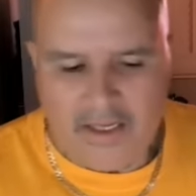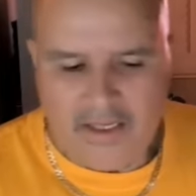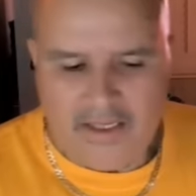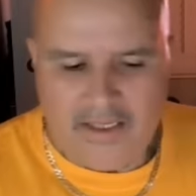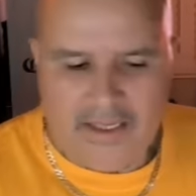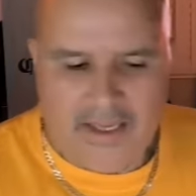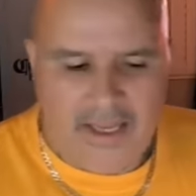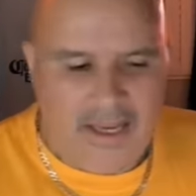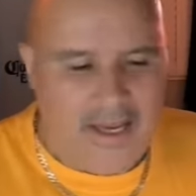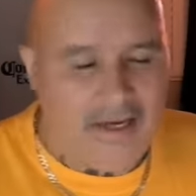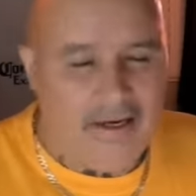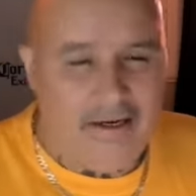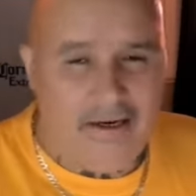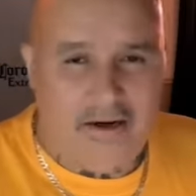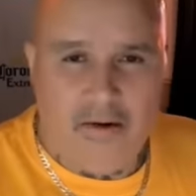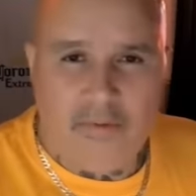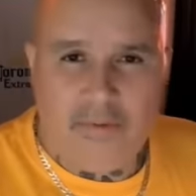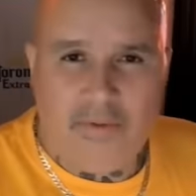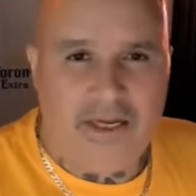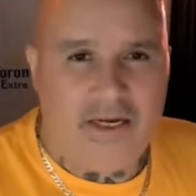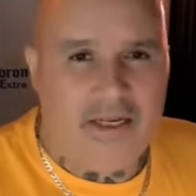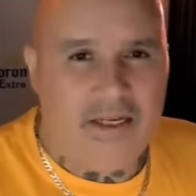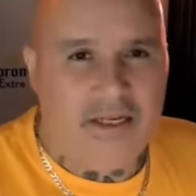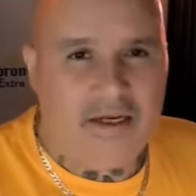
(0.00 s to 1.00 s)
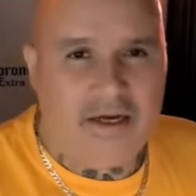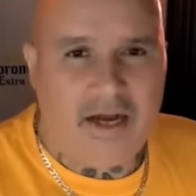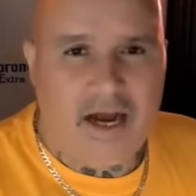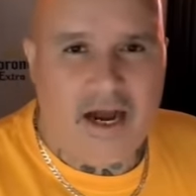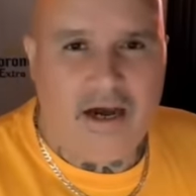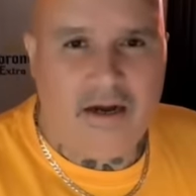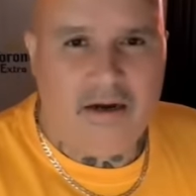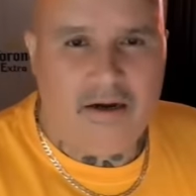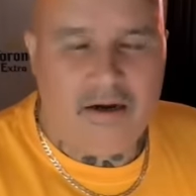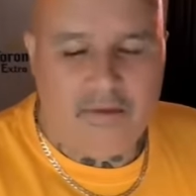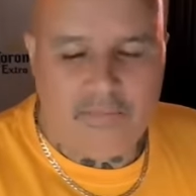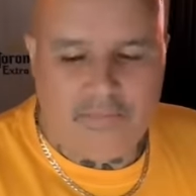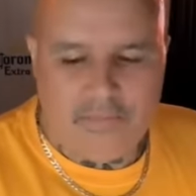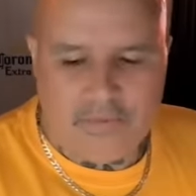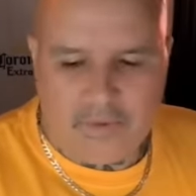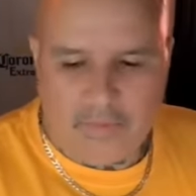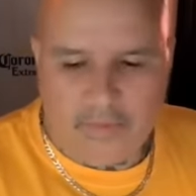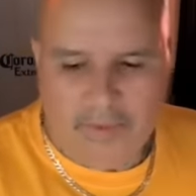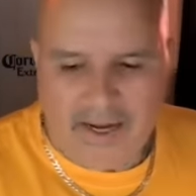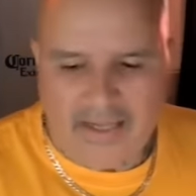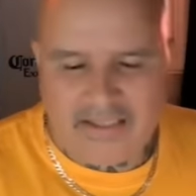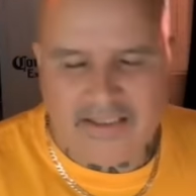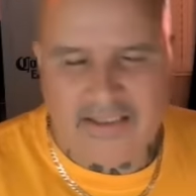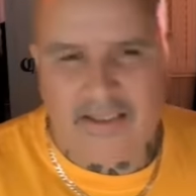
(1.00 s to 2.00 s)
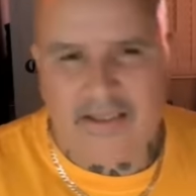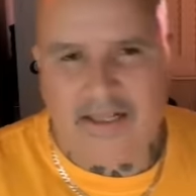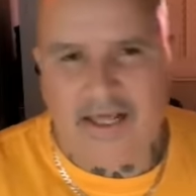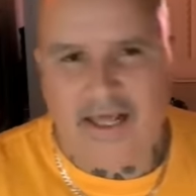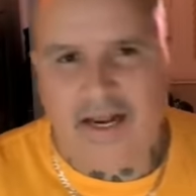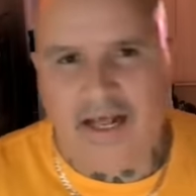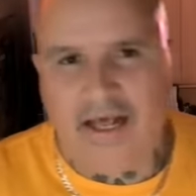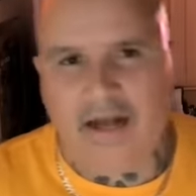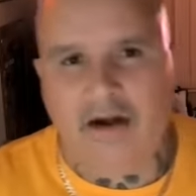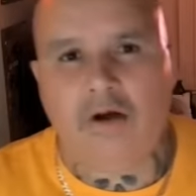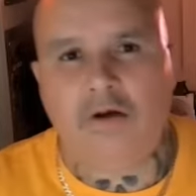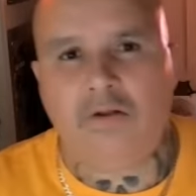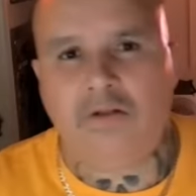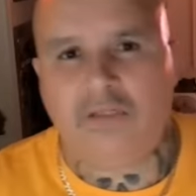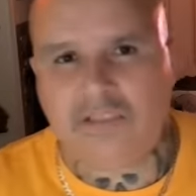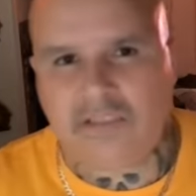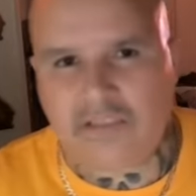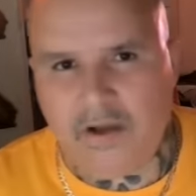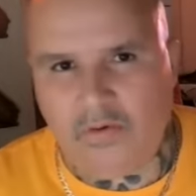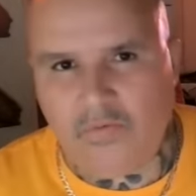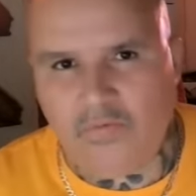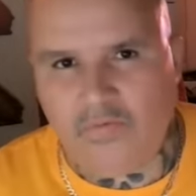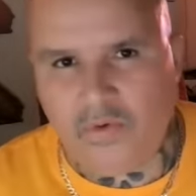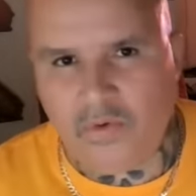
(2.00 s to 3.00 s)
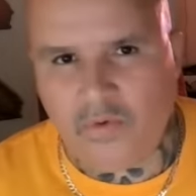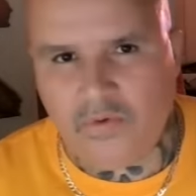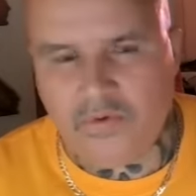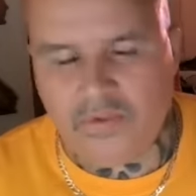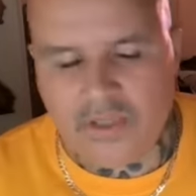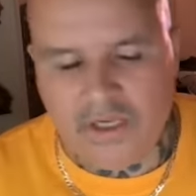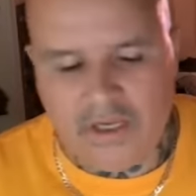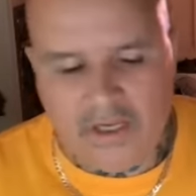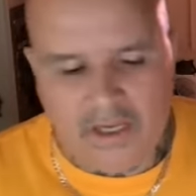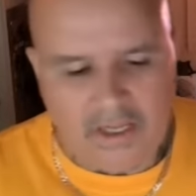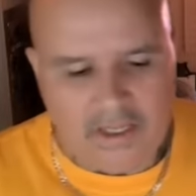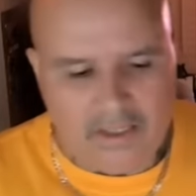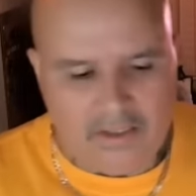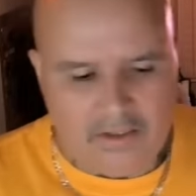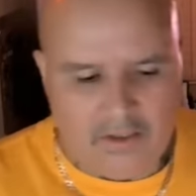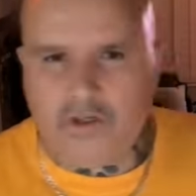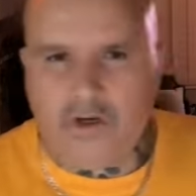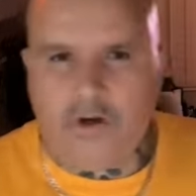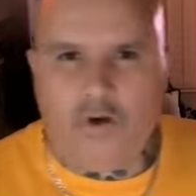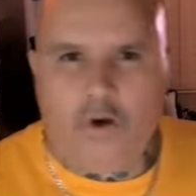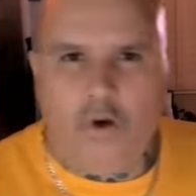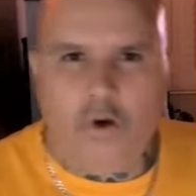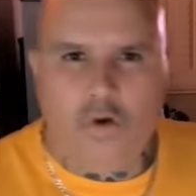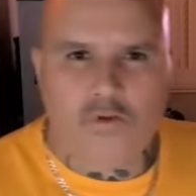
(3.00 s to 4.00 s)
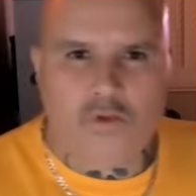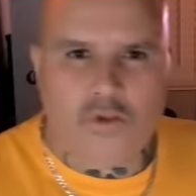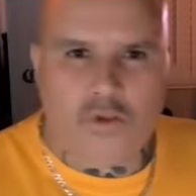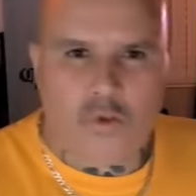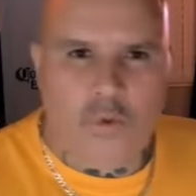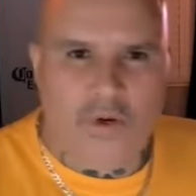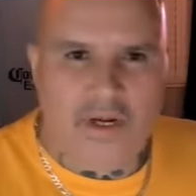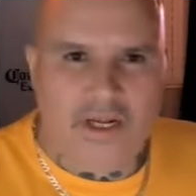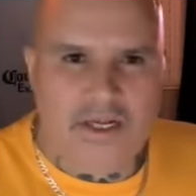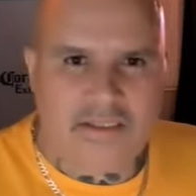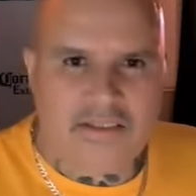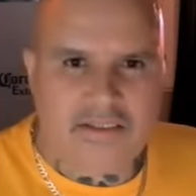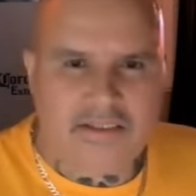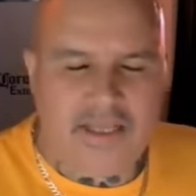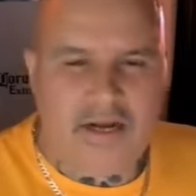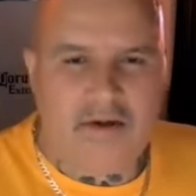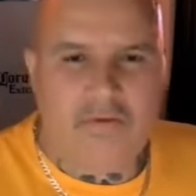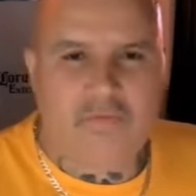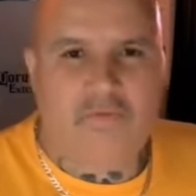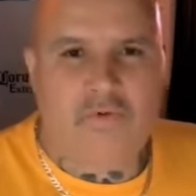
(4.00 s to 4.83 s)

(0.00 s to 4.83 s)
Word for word: He ended up getting caught up, the paisa that had all the cell phones. There's a cold twist that